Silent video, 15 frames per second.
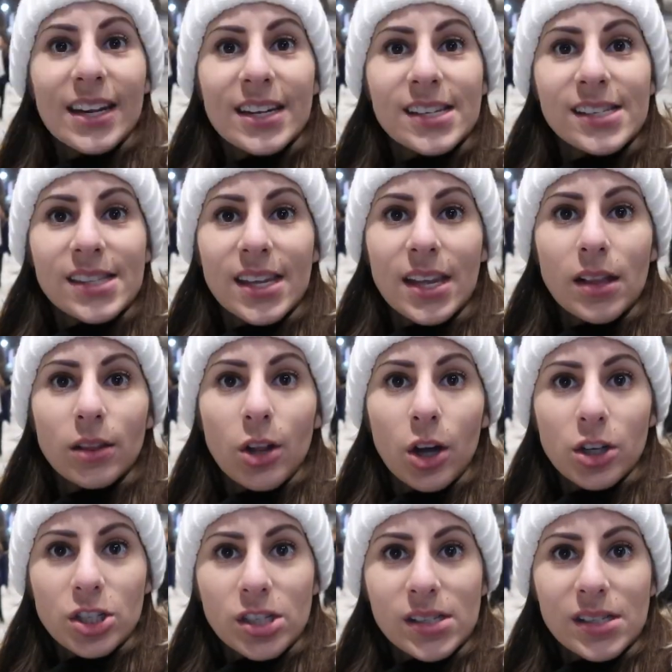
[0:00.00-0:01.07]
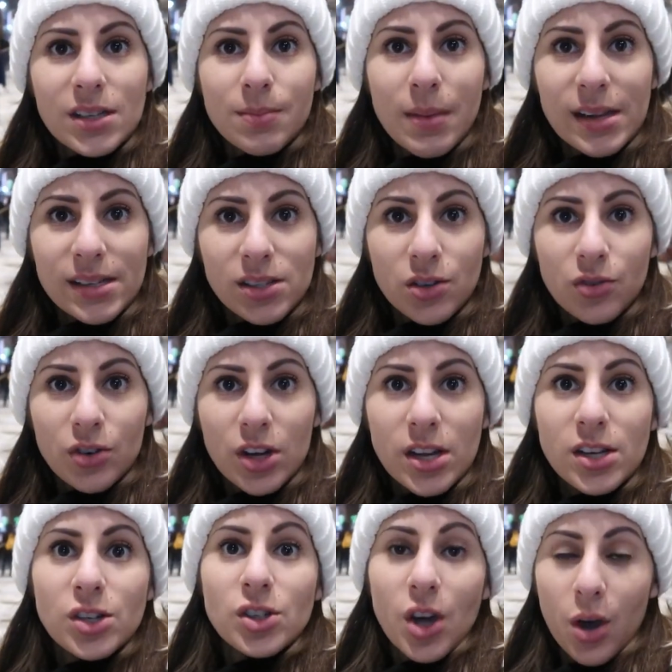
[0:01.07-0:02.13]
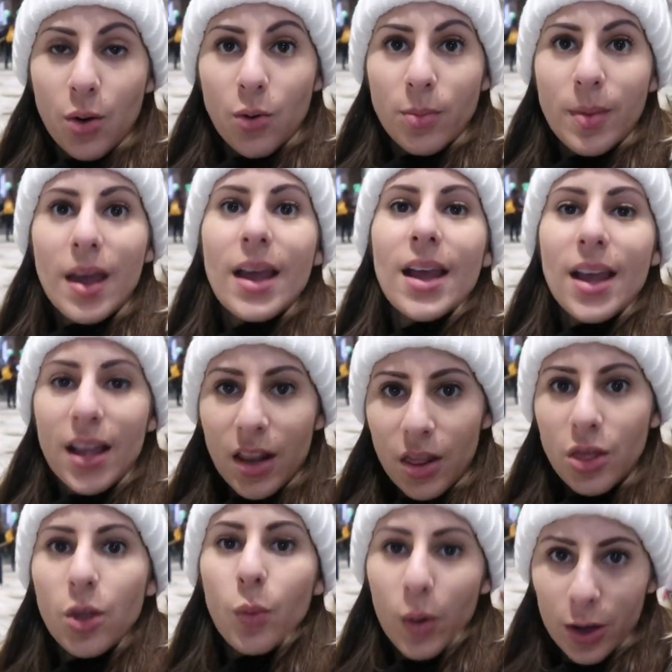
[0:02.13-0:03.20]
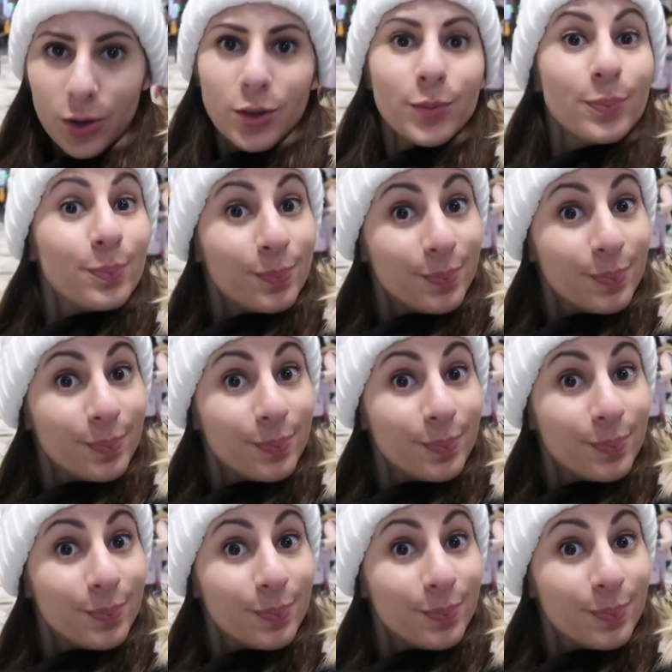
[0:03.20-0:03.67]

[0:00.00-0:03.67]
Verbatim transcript: It is the largest masonry dome in the world.